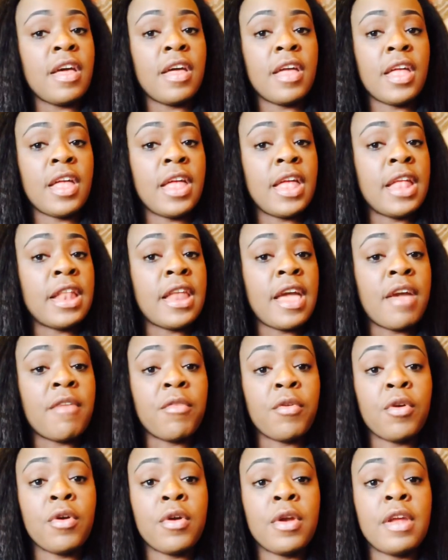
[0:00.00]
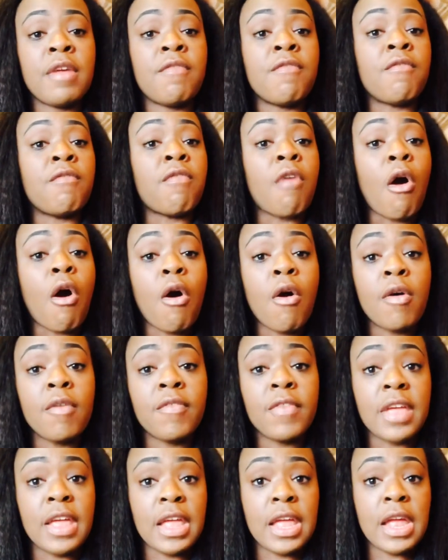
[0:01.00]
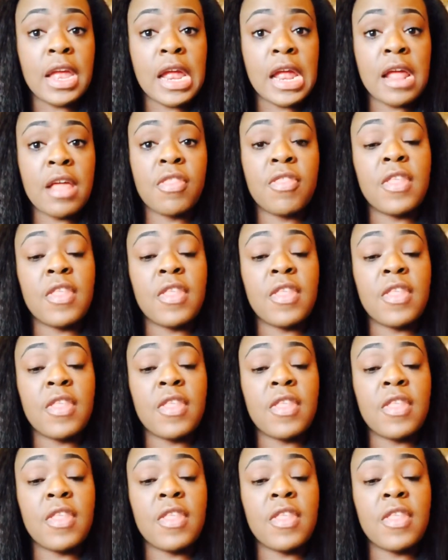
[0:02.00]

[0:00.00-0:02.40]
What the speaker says: an ever-evolving